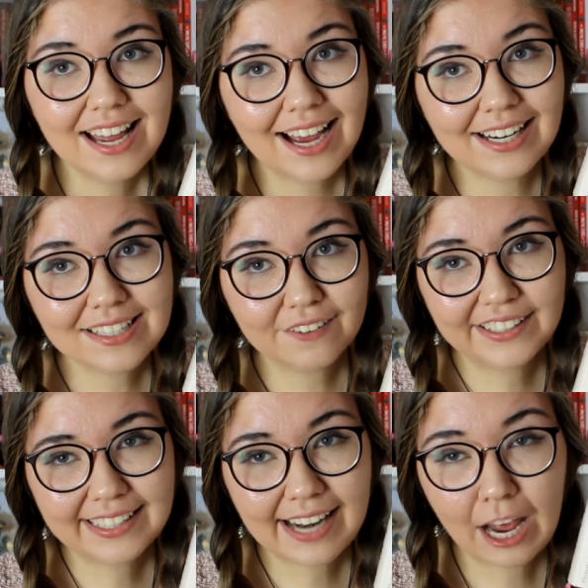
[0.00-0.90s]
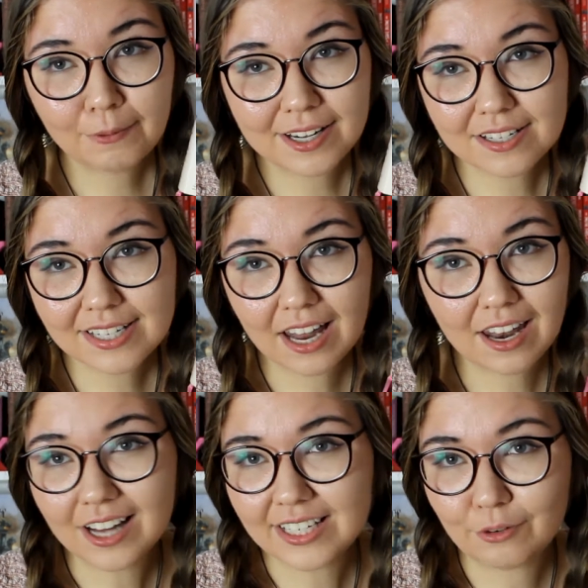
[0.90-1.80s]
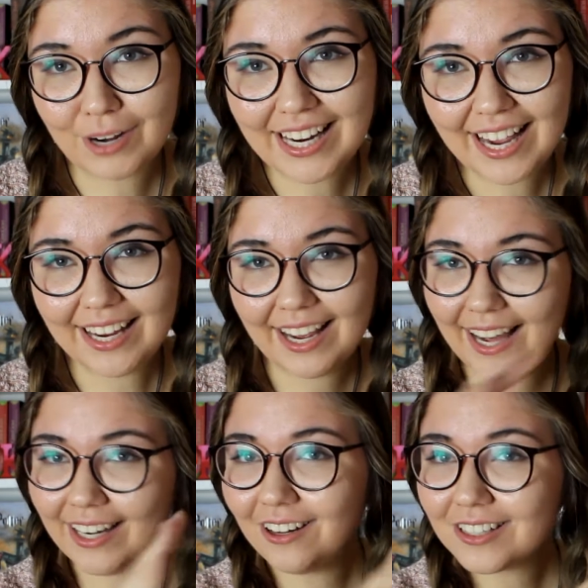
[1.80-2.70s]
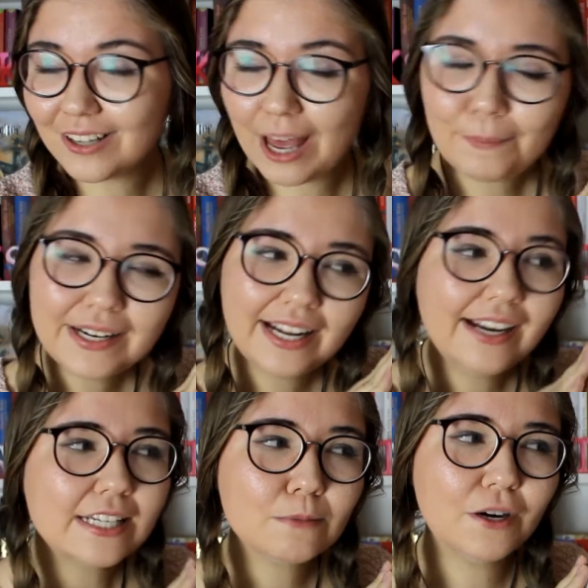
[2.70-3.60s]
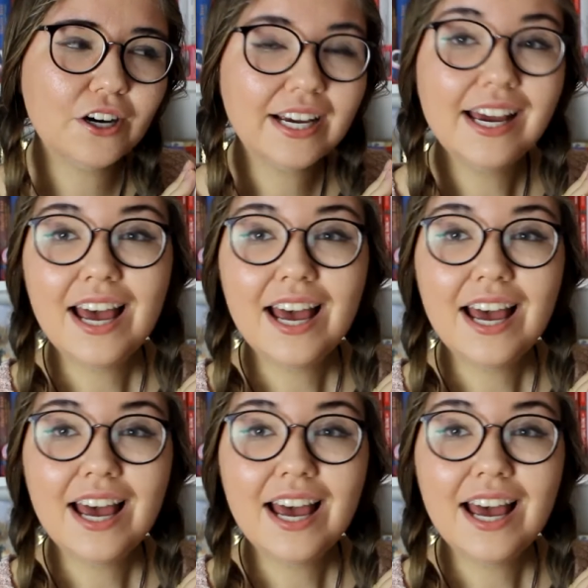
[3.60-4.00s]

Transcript: and it's a thing that happens a lot in YA, and it also happened in this book,